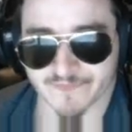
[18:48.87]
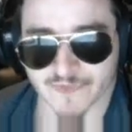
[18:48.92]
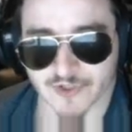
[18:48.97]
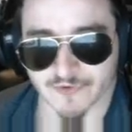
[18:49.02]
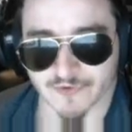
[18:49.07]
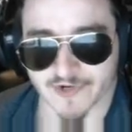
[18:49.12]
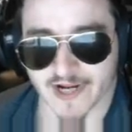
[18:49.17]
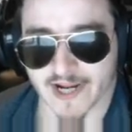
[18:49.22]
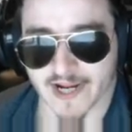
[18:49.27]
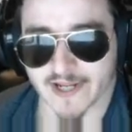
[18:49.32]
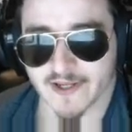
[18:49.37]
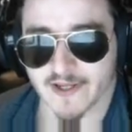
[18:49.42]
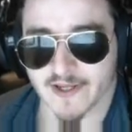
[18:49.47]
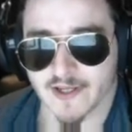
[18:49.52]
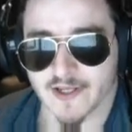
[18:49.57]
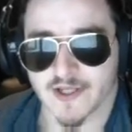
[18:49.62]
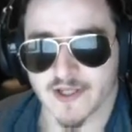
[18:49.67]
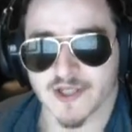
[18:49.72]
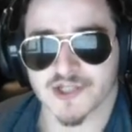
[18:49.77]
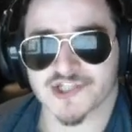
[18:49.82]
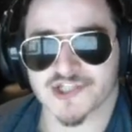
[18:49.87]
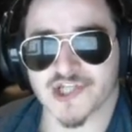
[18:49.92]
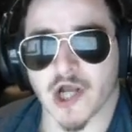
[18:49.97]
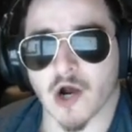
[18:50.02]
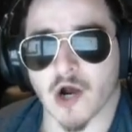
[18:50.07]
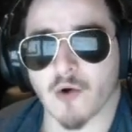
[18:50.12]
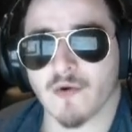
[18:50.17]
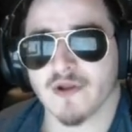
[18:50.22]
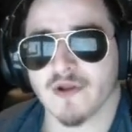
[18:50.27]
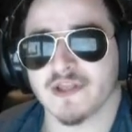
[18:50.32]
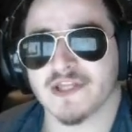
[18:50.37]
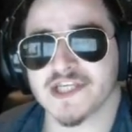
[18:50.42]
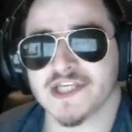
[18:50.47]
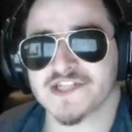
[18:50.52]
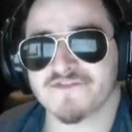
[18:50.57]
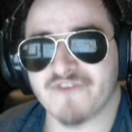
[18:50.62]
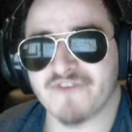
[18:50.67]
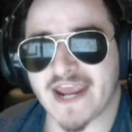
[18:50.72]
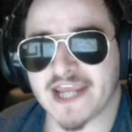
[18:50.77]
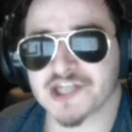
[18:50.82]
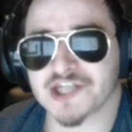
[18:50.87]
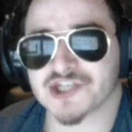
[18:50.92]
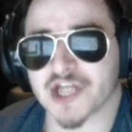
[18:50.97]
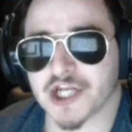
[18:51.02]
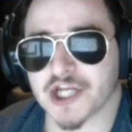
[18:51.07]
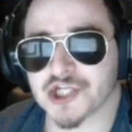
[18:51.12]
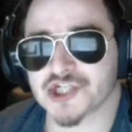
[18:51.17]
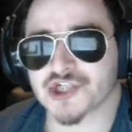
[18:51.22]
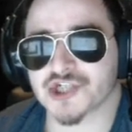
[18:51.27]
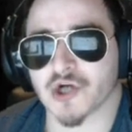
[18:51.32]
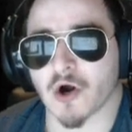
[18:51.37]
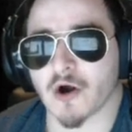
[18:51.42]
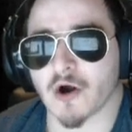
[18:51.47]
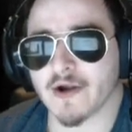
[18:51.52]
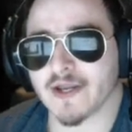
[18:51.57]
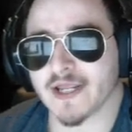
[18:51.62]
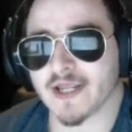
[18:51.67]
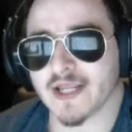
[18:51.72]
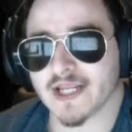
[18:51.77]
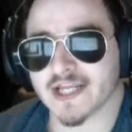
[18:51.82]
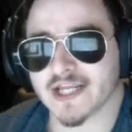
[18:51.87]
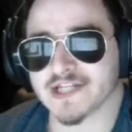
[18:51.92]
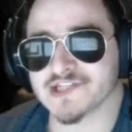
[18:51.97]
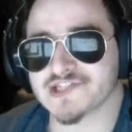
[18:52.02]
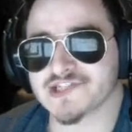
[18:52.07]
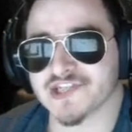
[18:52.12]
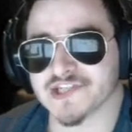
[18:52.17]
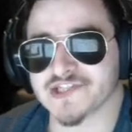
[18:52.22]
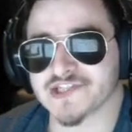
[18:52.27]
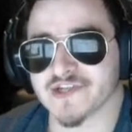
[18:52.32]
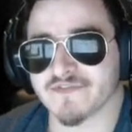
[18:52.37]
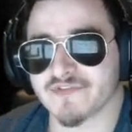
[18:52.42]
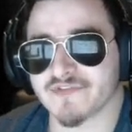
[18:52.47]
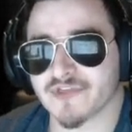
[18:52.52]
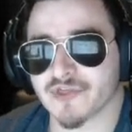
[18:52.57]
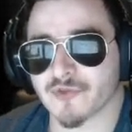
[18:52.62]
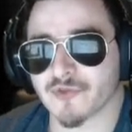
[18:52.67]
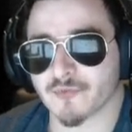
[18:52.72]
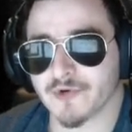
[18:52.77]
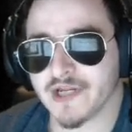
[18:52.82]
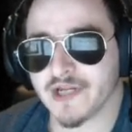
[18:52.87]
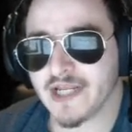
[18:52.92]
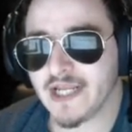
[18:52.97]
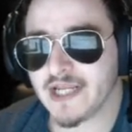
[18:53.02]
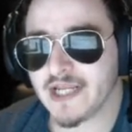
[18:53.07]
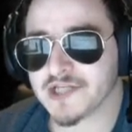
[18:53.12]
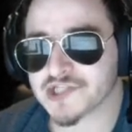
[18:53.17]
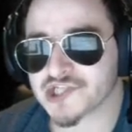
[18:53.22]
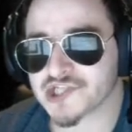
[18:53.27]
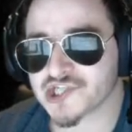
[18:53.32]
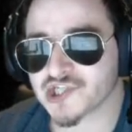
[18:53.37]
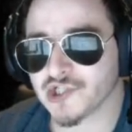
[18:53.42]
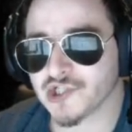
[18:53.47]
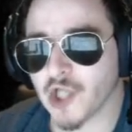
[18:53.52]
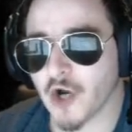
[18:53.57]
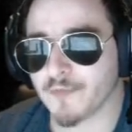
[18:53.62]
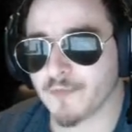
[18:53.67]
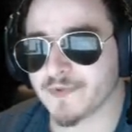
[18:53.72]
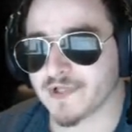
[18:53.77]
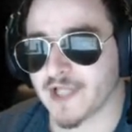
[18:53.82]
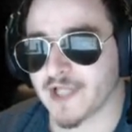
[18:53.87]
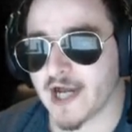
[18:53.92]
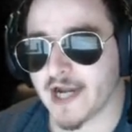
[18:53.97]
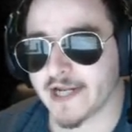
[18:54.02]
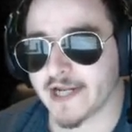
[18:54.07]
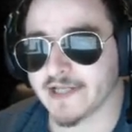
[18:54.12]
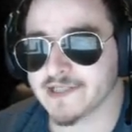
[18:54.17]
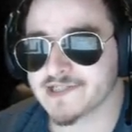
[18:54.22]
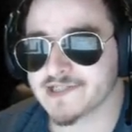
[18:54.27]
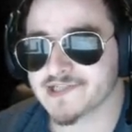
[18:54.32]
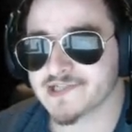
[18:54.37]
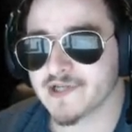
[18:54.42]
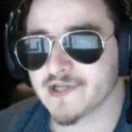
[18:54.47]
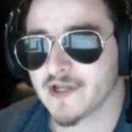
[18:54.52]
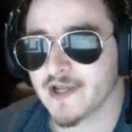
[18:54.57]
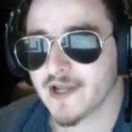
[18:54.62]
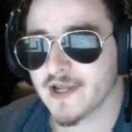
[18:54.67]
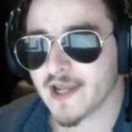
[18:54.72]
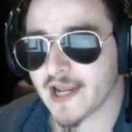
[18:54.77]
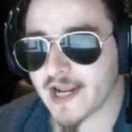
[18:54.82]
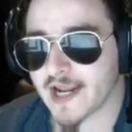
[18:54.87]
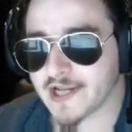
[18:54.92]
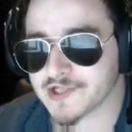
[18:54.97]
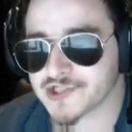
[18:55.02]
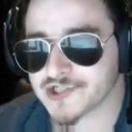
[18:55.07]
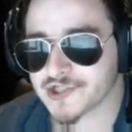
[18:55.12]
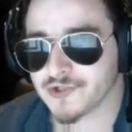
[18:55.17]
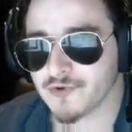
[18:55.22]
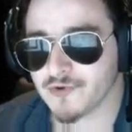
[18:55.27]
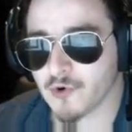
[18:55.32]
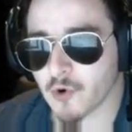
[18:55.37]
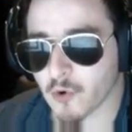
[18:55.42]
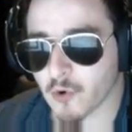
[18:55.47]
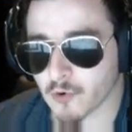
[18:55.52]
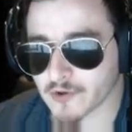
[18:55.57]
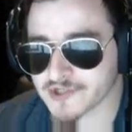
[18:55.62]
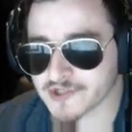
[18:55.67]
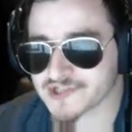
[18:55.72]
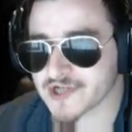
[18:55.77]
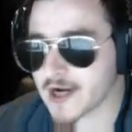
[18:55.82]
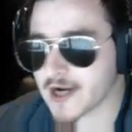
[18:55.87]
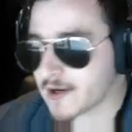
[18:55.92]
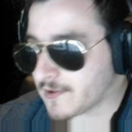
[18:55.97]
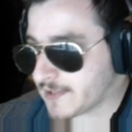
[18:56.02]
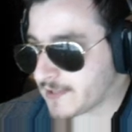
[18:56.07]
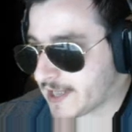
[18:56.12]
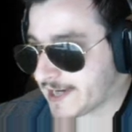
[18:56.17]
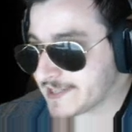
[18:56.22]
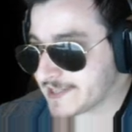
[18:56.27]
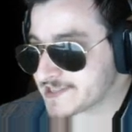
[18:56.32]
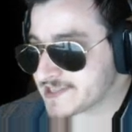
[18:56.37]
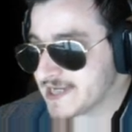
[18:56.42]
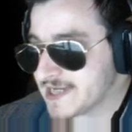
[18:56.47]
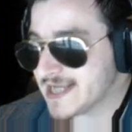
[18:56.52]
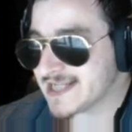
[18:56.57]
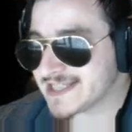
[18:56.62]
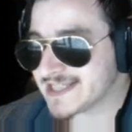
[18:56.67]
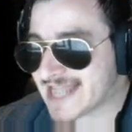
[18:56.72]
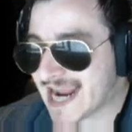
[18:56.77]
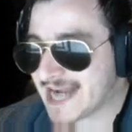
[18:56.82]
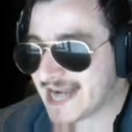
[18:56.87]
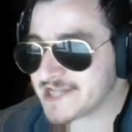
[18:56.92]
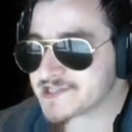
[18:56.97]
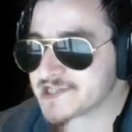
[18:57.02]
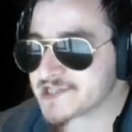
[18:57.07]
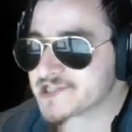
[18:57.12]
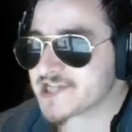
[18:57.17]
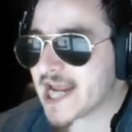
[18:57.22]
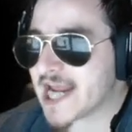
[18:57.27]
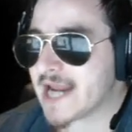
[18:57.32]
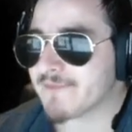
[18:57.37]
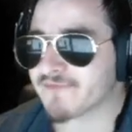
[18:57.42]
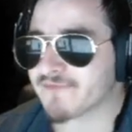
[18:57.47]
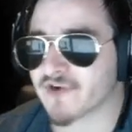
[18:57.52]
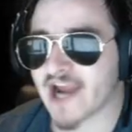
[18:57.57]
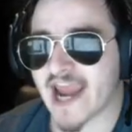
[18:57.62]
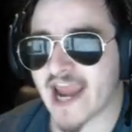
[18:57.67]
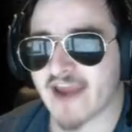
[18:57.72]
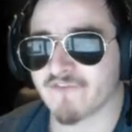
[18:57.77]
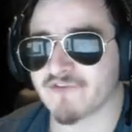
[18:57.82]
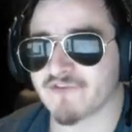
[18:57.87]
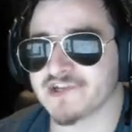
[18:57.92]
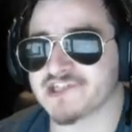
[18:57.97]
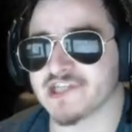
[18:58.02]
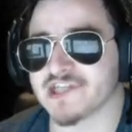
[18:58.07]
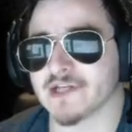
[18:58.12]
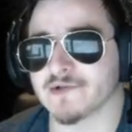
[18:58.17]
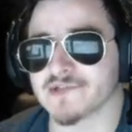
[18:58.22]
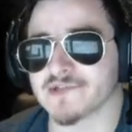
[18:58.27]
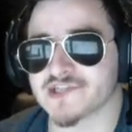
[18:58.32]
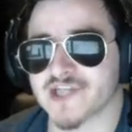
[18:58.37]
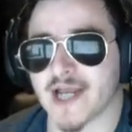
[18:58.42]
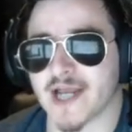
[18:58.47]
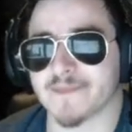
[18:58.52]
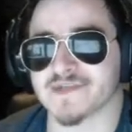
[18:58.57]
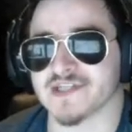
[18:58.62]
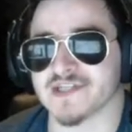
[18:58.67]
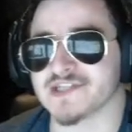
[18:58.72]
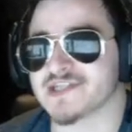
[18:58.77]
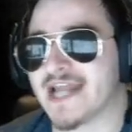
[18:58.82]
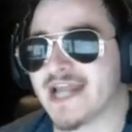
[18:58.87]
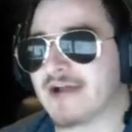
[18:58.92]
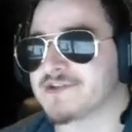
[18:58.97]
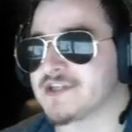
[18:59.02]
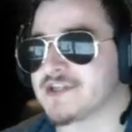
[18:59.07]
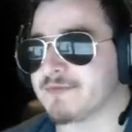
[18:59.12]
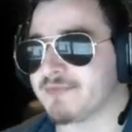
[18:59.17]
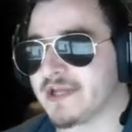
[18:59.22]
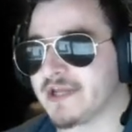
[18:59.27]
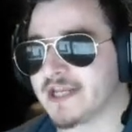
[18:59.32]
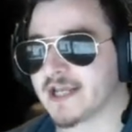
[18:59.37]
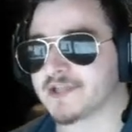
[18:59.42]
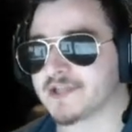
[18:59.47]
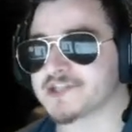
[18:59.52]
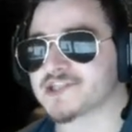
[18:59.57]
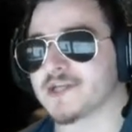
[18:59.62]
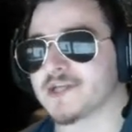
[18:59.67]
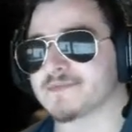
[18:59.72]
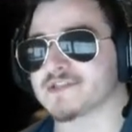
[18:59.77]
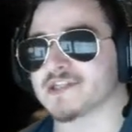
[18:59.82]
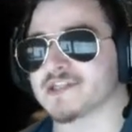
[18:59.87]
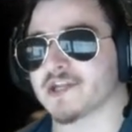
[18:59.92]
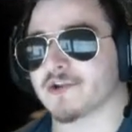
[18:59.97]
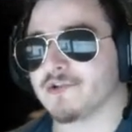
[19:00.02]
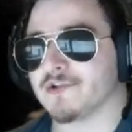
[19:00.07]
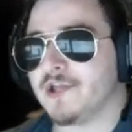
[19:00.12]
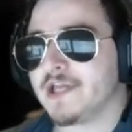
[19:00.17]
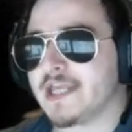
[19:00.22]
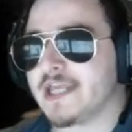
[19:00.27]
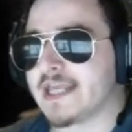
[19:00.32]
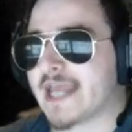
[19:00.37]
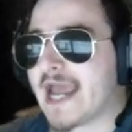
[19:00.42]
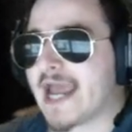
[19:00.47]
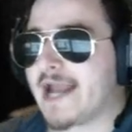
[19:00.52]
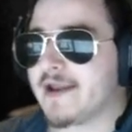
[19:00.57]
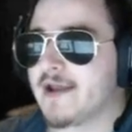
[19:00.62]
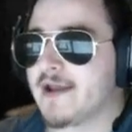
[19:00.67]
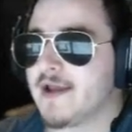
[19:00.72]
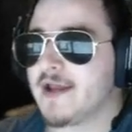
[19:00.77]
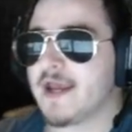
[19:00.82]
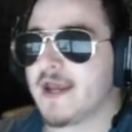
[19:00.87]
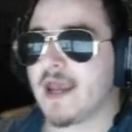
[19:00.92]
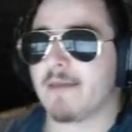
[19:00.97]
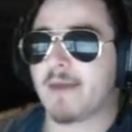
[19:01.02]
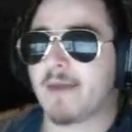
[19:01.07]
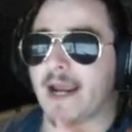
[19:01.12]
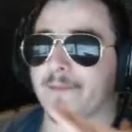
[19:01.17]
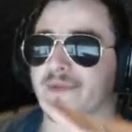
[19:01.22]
Okay? So this phase change chart consists of 3 sloped lines and 2 horizontal lines. That is the same for every single substance. Now, depending on the substance that you're looking at, it might